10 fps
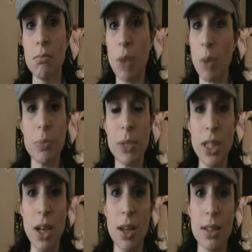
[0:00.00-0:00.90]
Probably
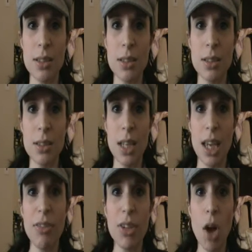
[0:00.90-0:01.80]
not.
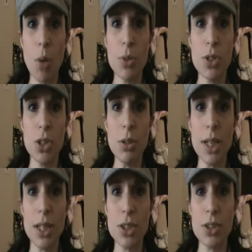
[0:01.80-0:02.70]
If the cop was
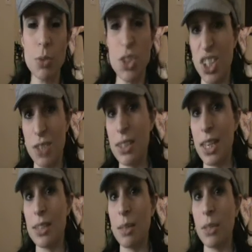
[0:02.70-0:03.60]
Jewish, would she have
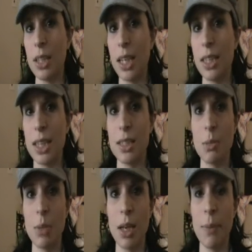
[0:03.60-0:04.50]
said something like that
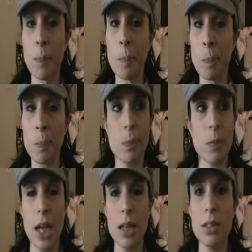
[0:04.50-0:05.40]
to me?
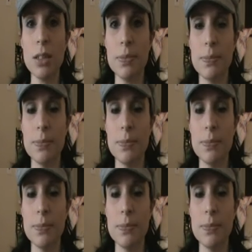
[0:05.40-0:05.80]
I don't know.